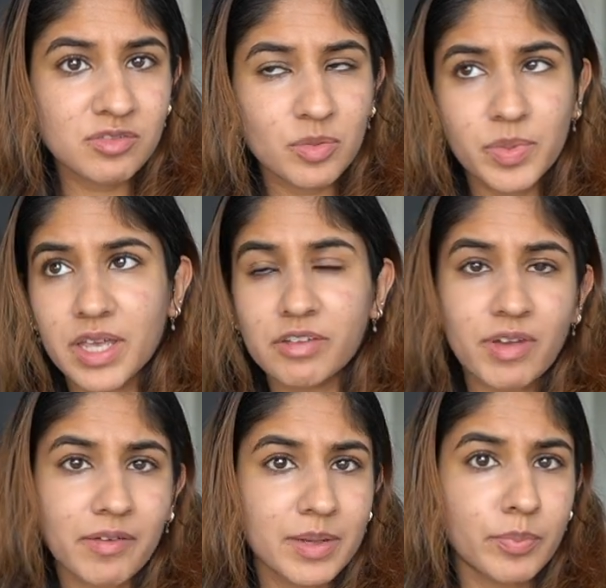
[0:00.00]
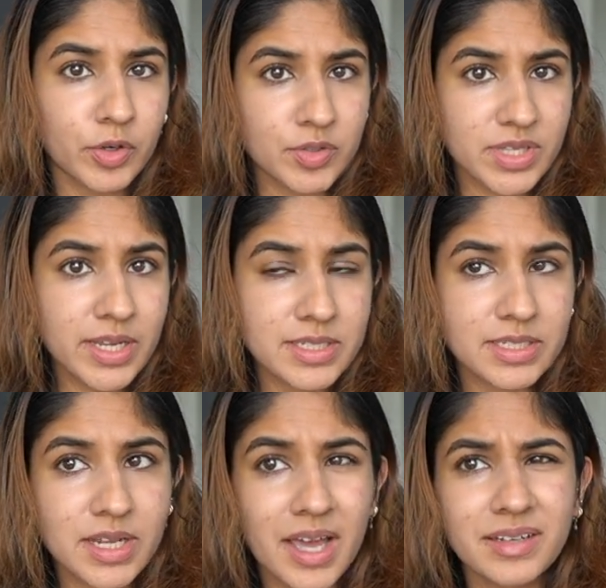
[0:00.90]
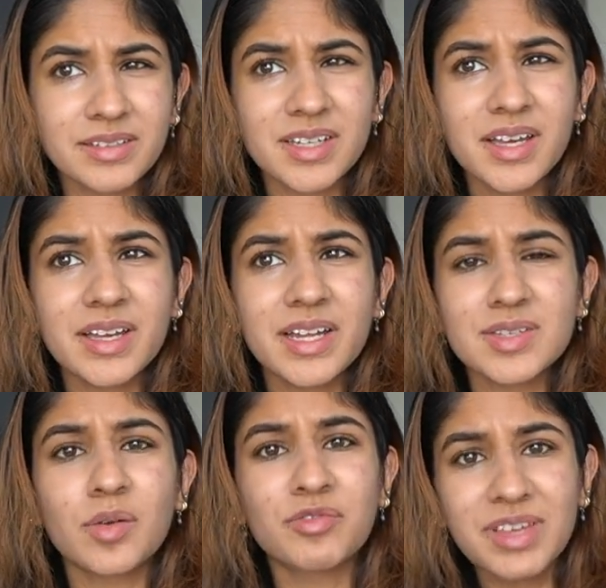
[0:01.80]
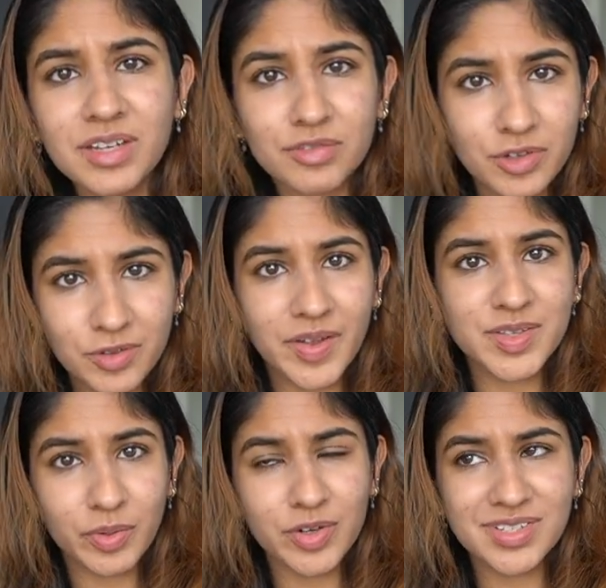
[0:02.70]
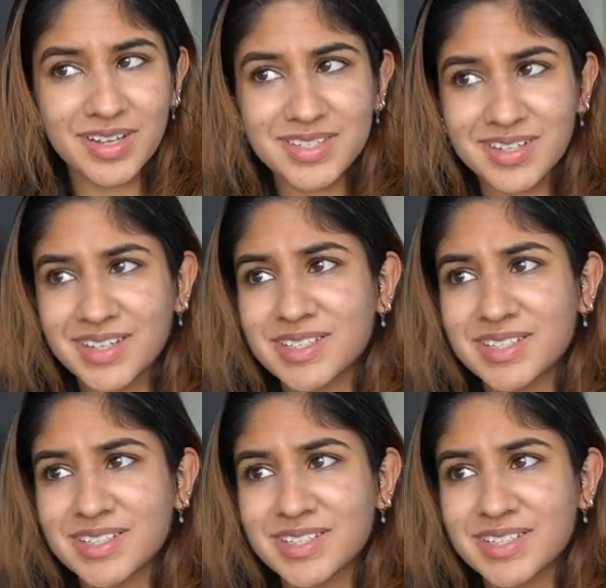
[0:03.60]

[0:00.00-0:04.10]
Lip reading: for being very processed, and it's not vegan food that's processed,